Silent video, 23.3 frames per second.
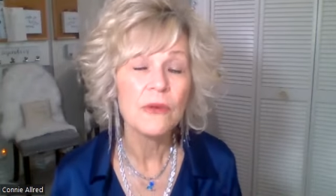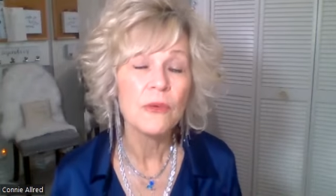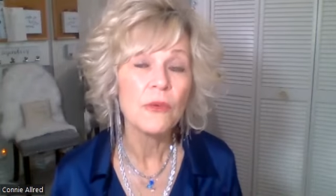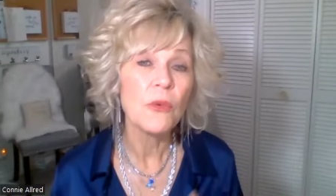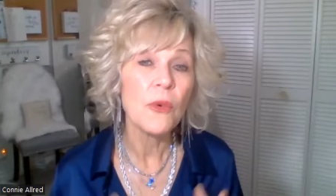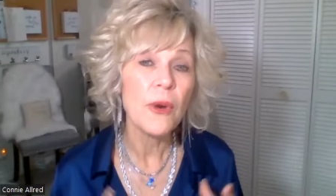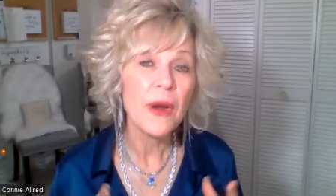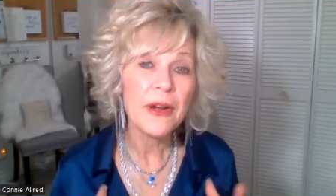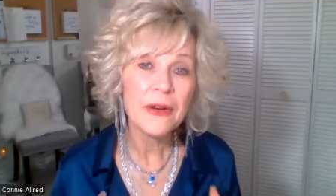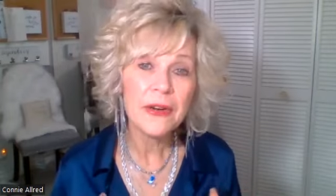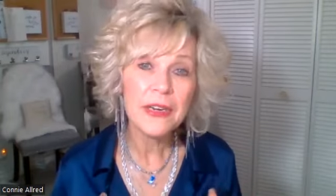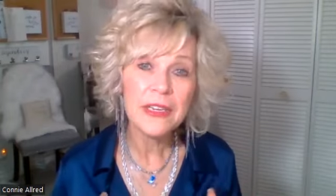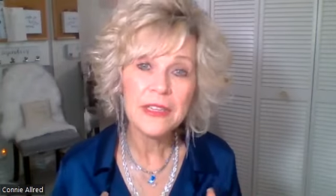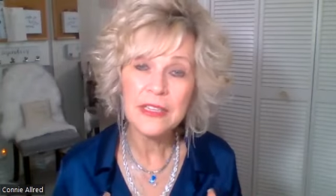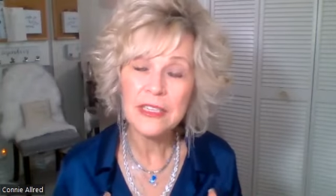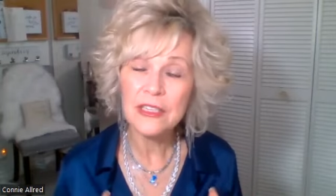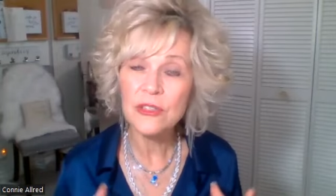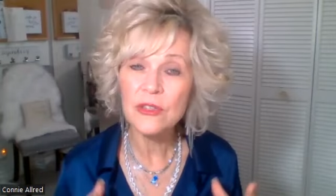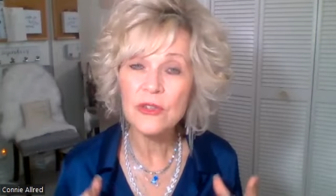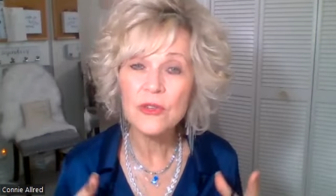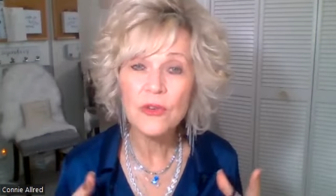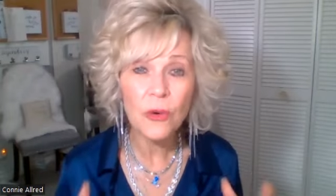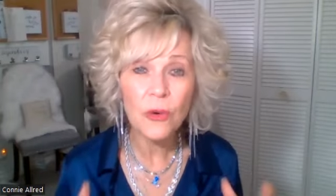wearing
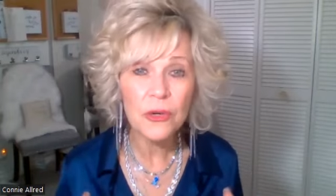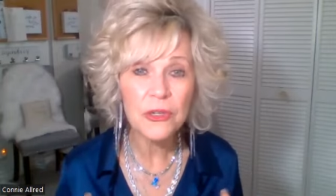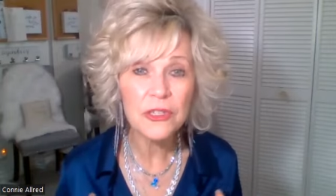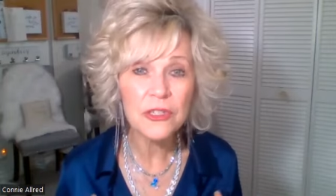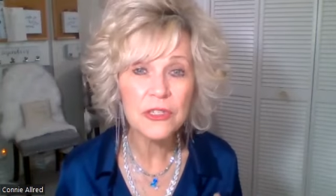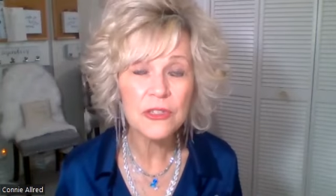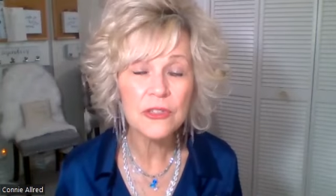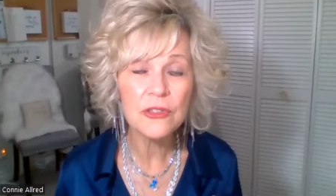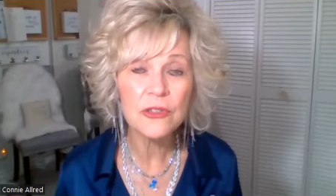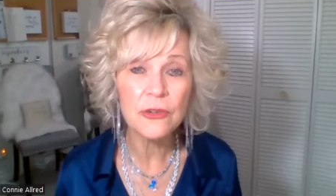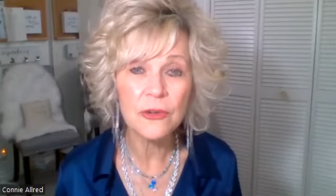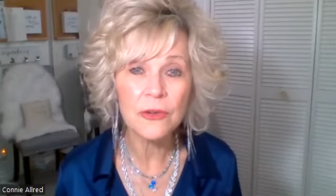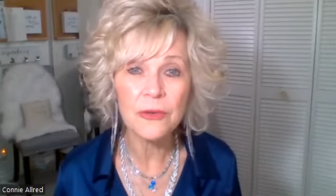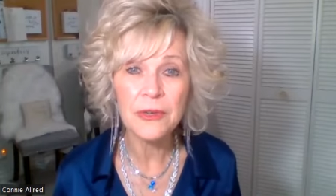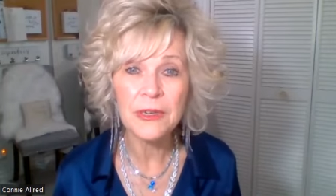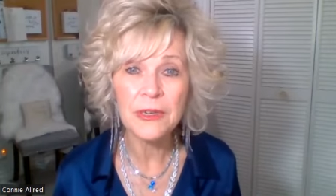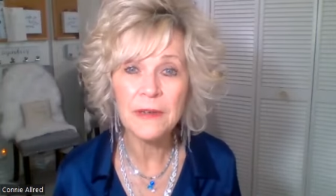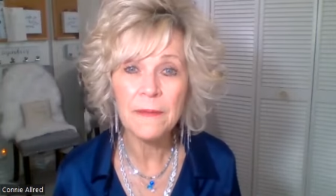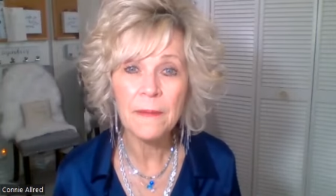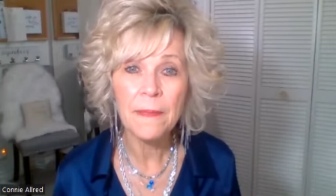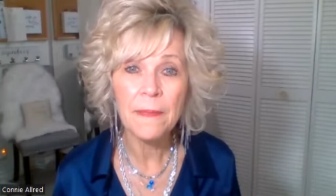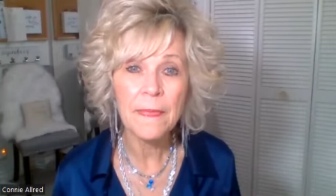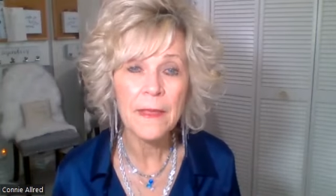this gorgeous
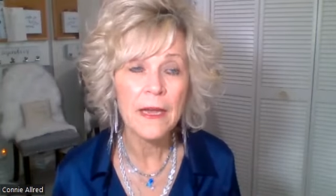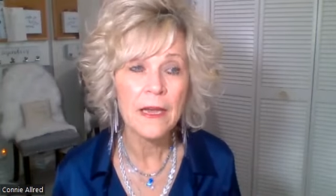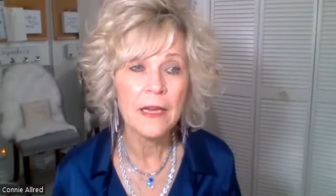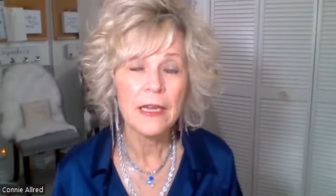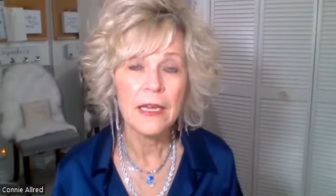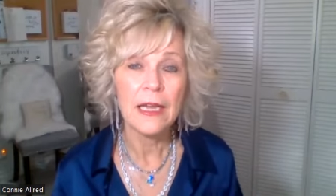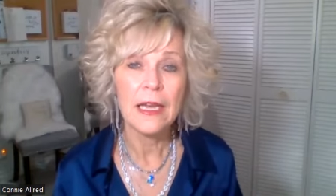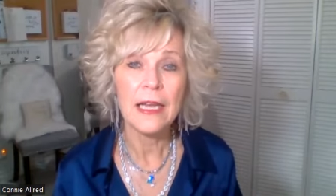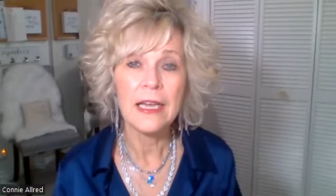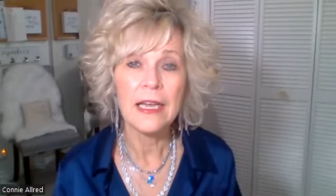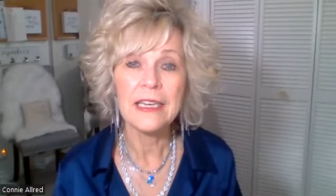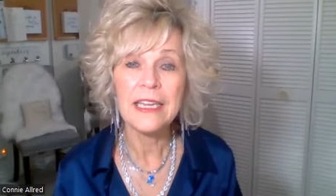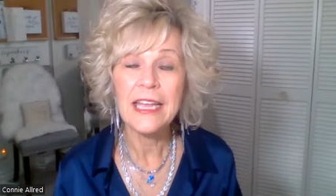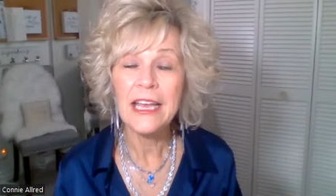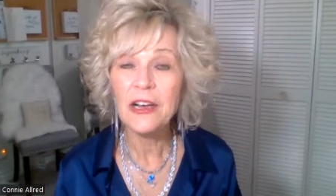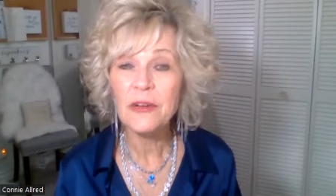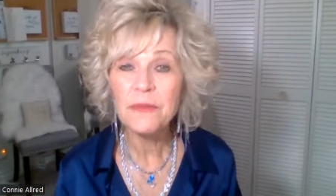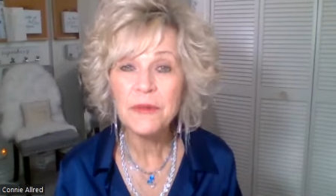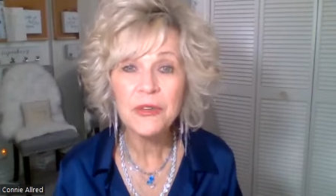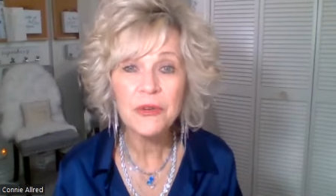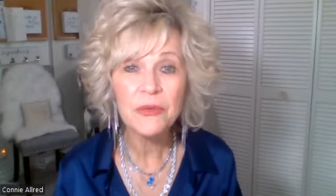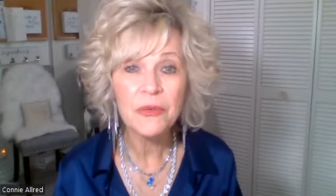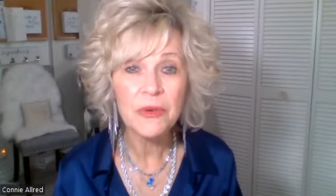jewelry and
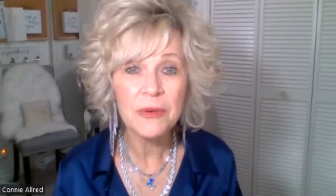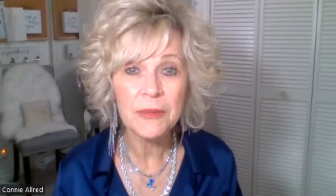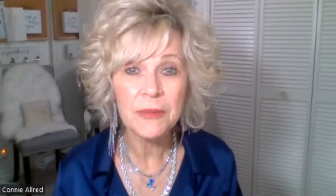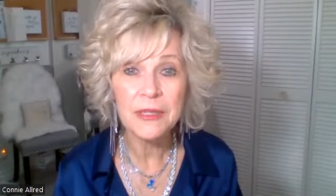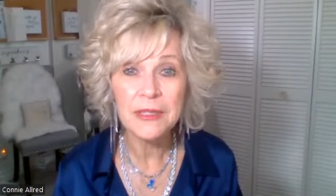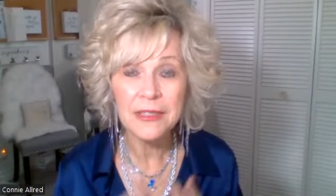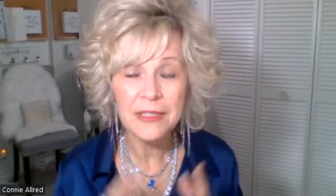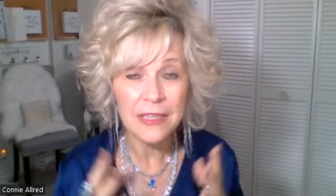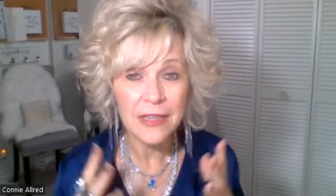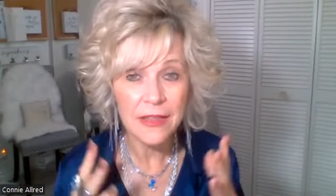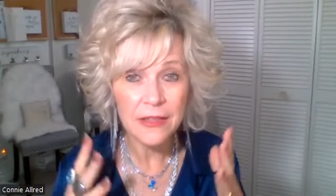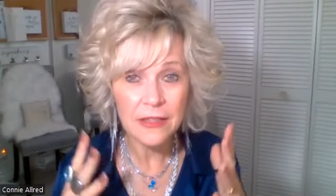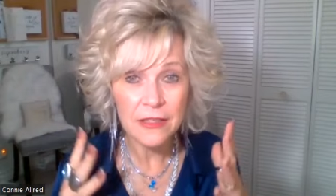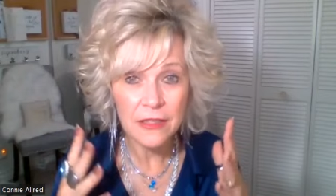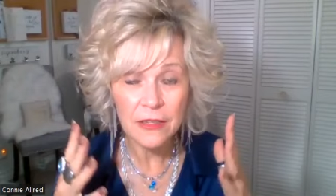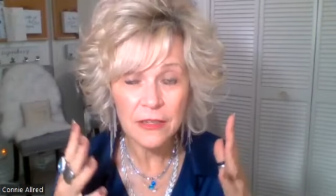helping women